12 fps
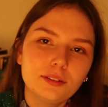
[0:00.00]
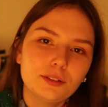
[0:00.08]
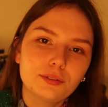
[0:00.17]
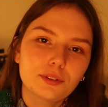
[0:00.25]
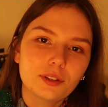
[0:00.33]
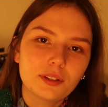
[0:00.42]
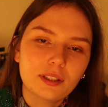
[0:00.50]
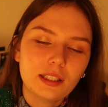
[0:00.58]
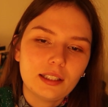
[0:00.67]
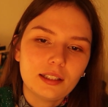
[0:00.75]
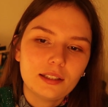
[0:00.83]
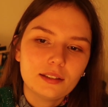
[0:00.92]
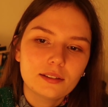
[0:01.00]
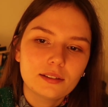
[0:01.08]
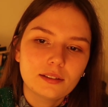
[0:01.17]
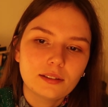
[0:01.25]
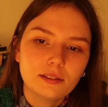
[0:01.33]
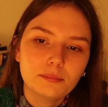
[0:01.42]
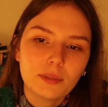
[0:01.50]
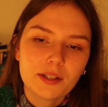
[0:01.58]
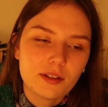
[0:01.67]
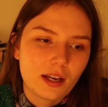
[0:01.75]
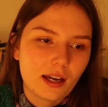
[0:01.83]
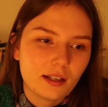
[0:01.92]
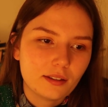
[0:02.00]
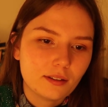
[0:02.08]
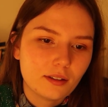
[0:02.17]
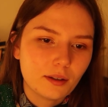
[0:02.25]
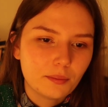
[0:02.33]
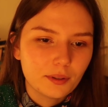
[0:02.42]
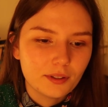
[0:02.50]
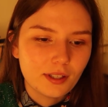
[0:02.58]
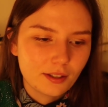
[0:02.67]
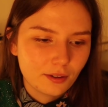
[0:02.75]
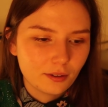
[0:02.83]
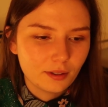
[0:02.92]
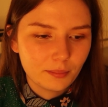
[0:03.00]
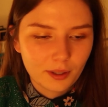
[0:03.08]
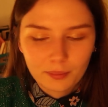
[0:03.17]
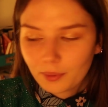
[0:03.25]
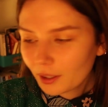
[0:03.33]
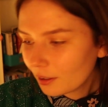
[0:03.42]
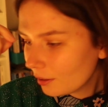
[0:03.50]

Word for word: you've got the mundane no what do they call them oh my